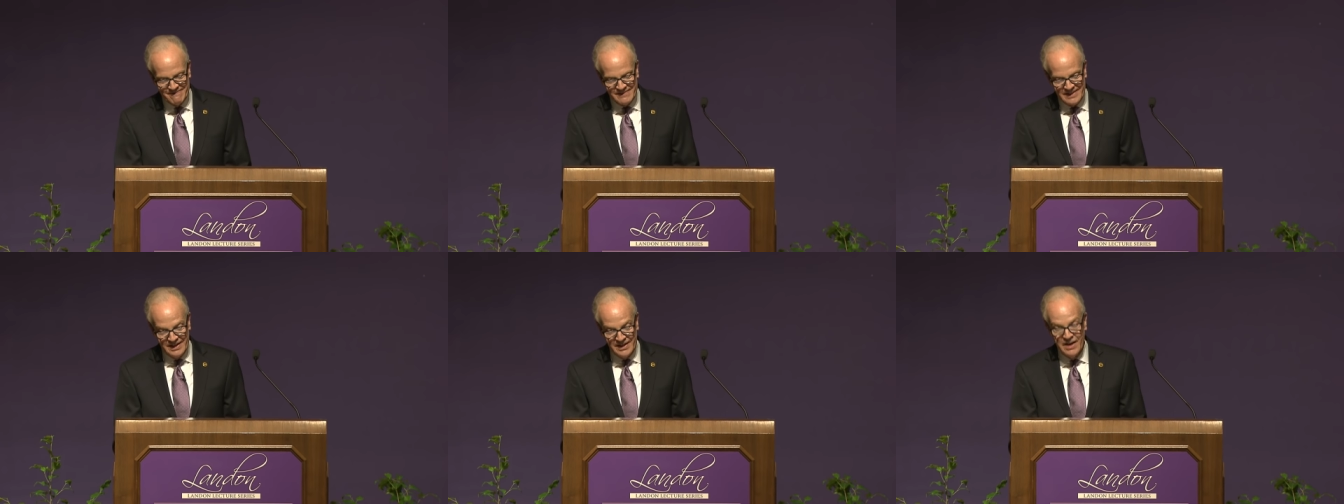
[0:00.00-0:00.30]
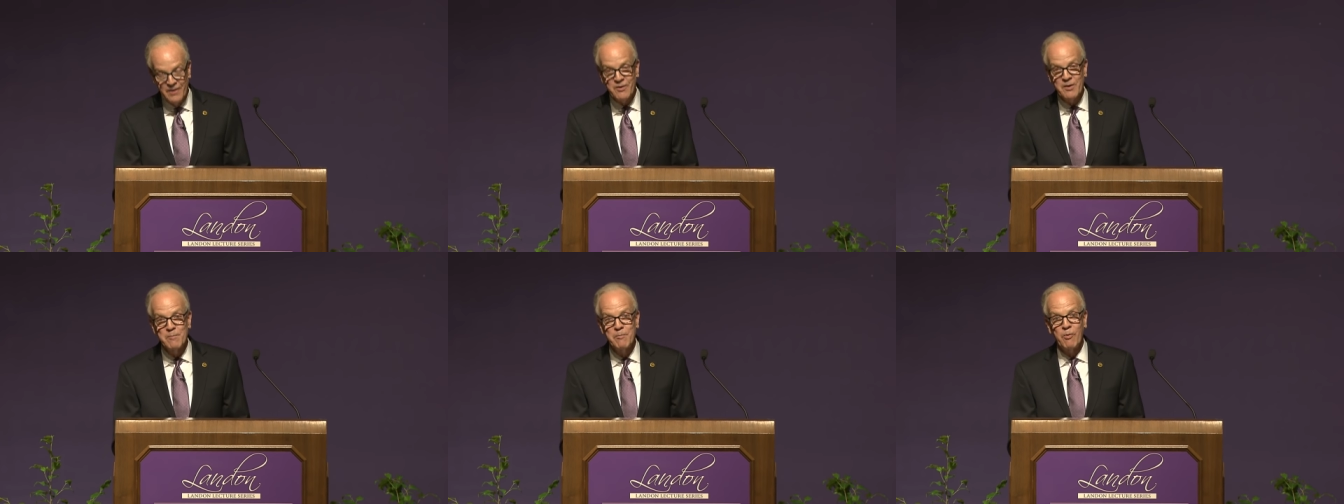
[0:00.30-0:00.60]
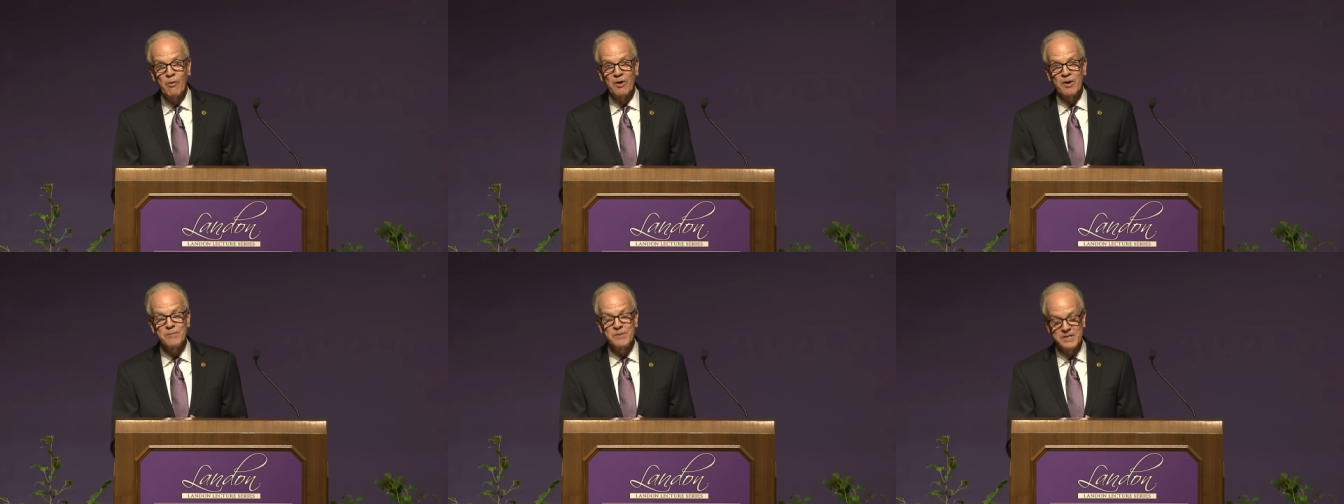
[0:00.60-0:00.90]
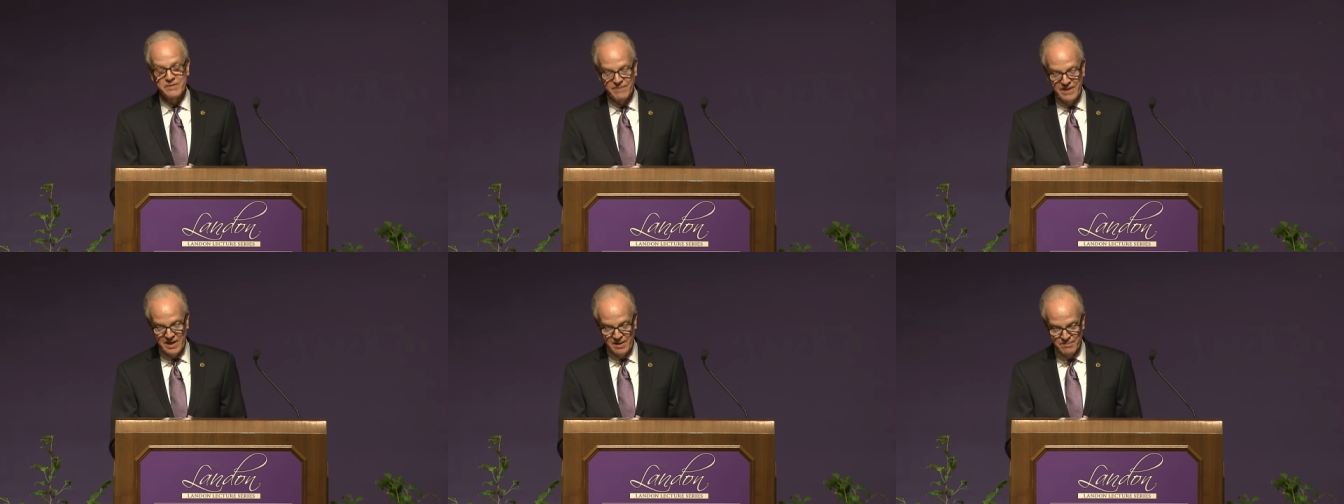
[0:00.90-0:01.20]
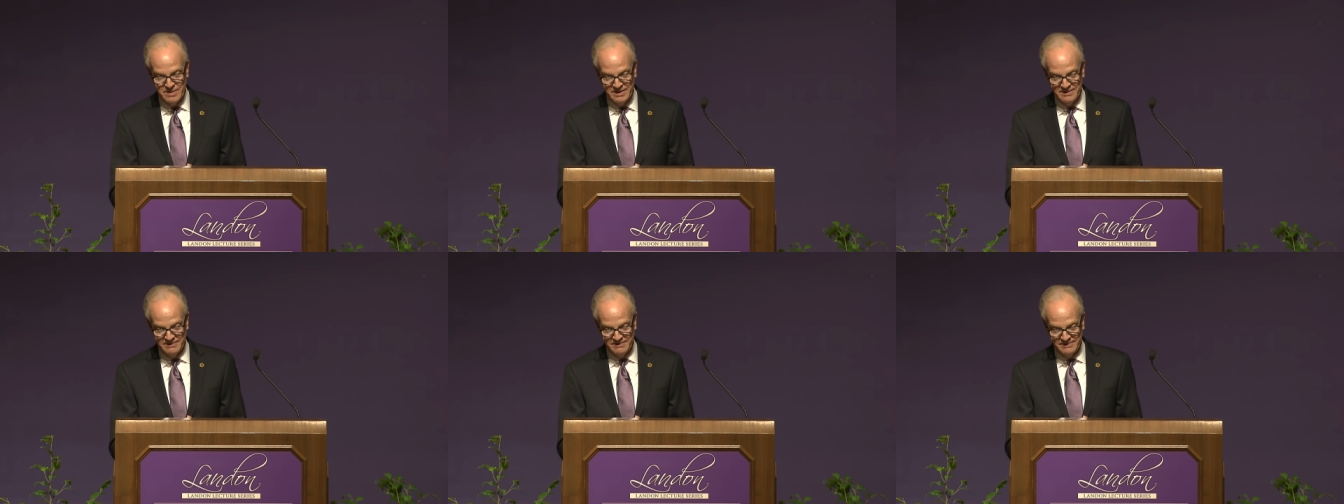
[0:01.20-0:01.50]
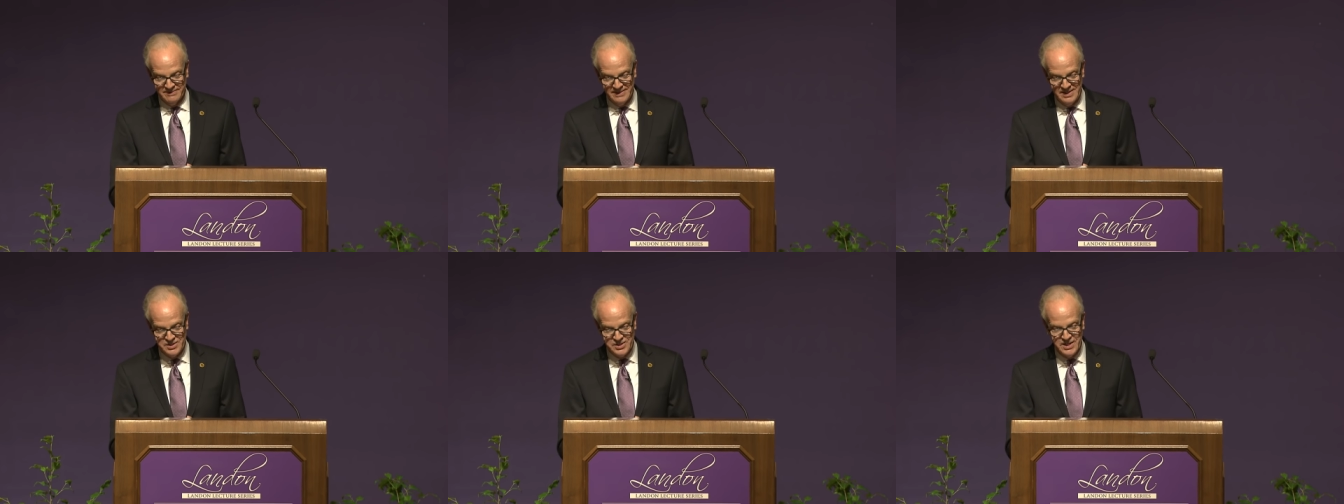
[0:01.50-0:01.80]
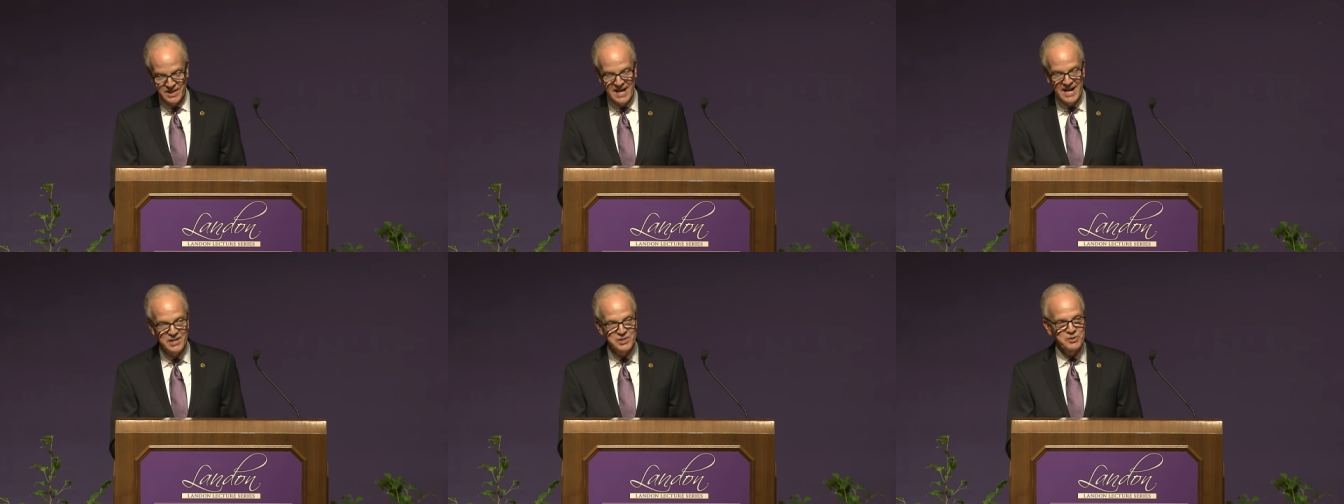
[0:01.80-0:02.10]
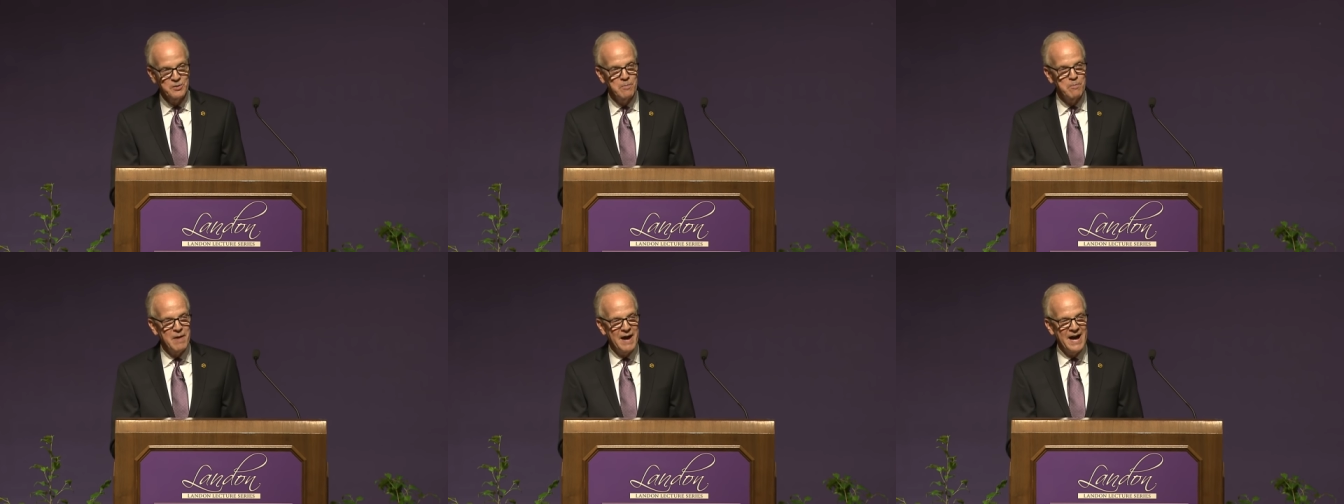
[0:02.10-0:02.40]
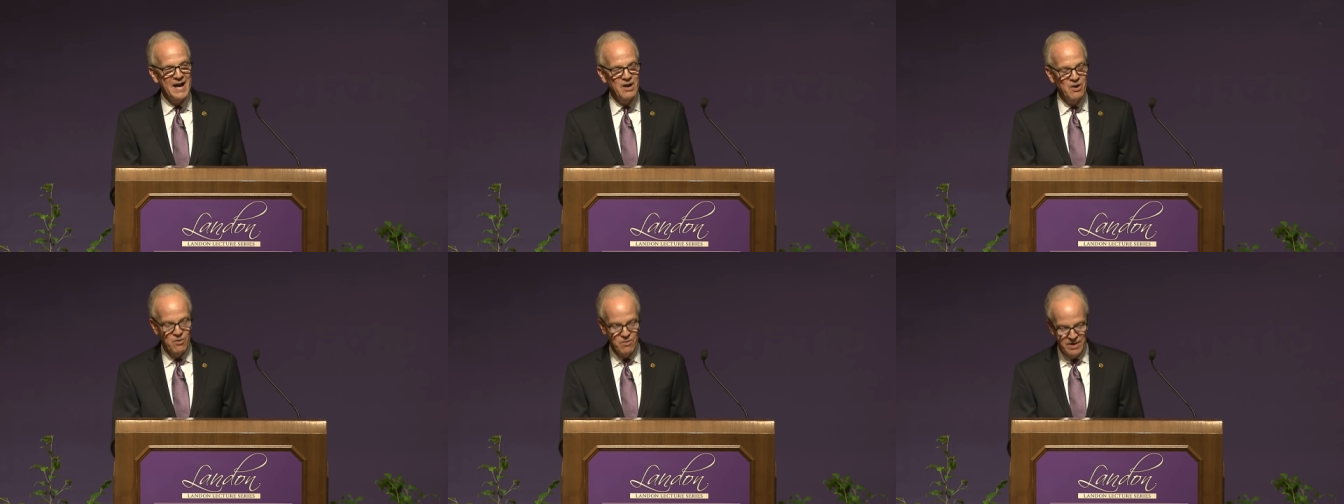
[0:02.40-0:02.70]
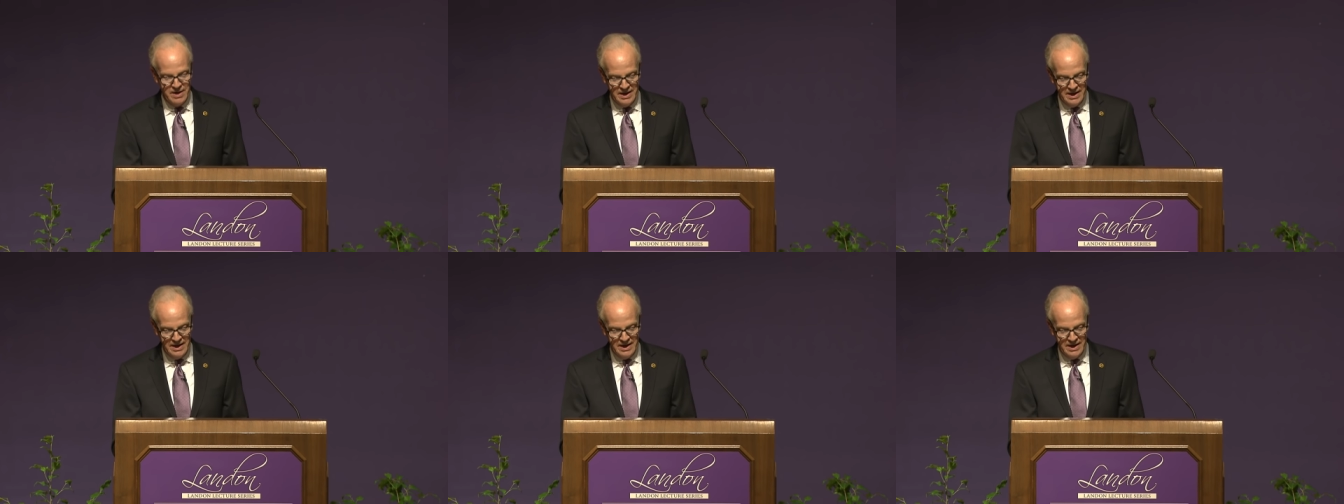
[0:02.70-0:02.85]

Another important development is the National Bio